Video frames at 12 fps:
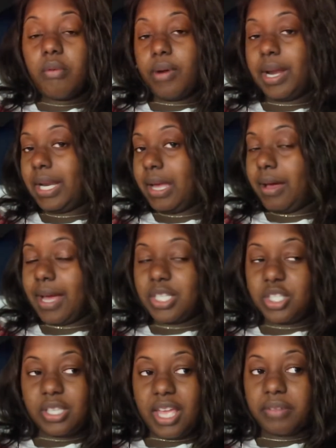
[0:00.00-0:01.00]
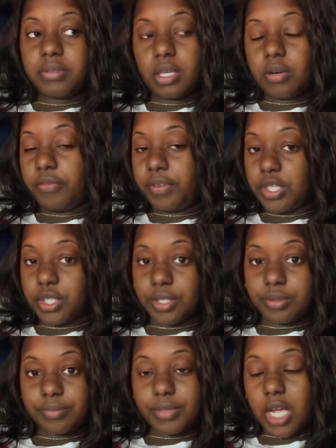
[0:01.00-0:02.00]
right now I just have tunnel
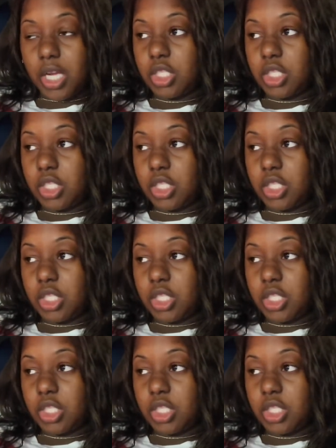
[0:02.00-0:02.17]
vision.